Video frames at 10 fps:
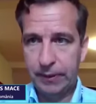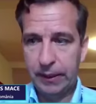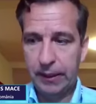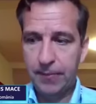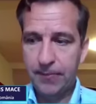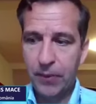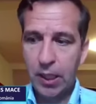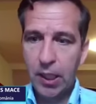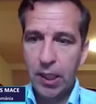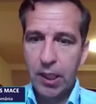Okay.
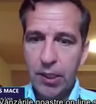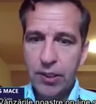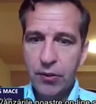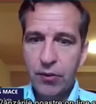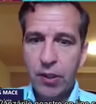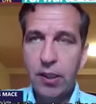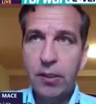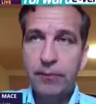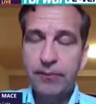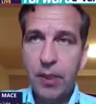So
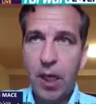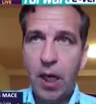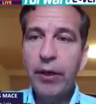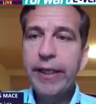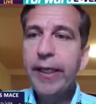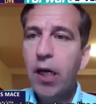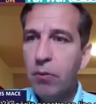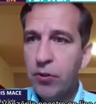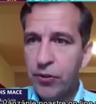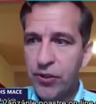uh, our
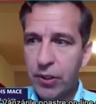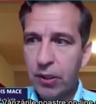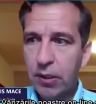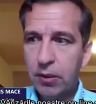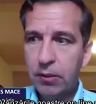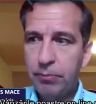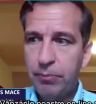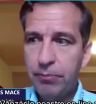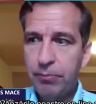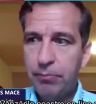e-commerce uh,
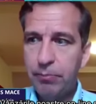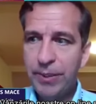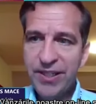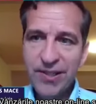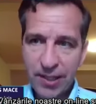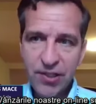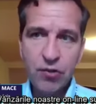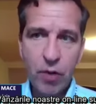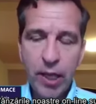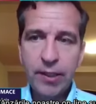business
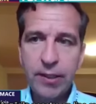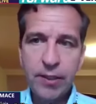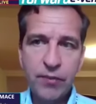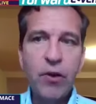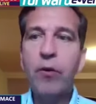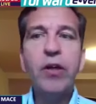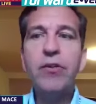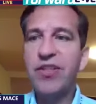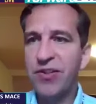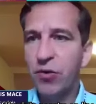trend is very
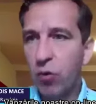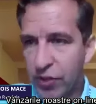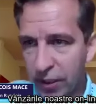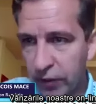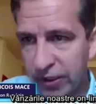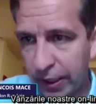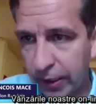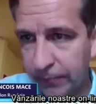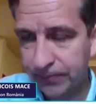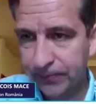good since 2017.